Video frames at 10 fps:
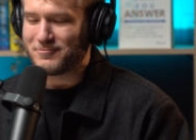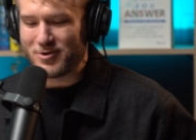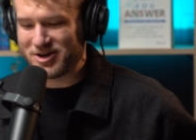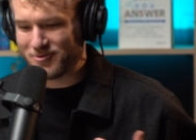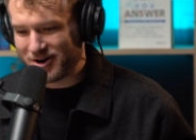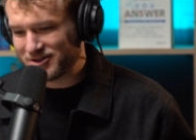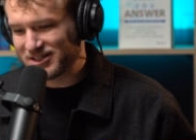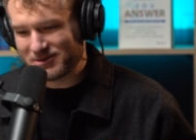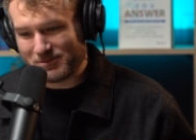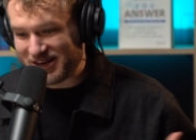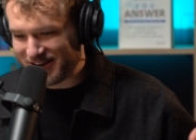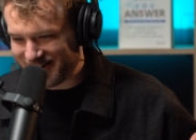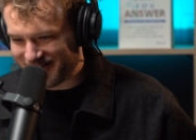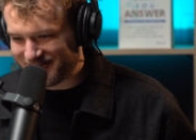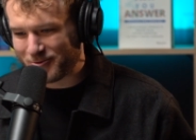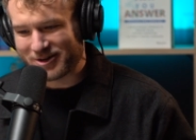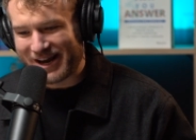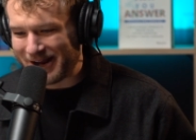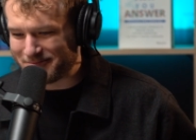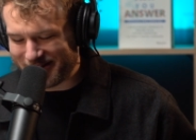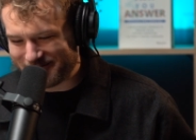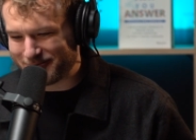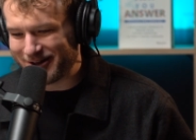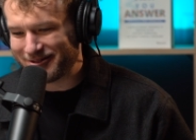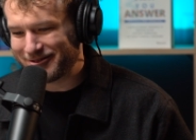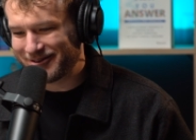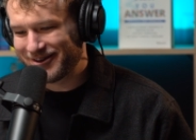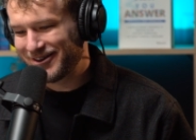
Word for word: when you aren't speaking or typing with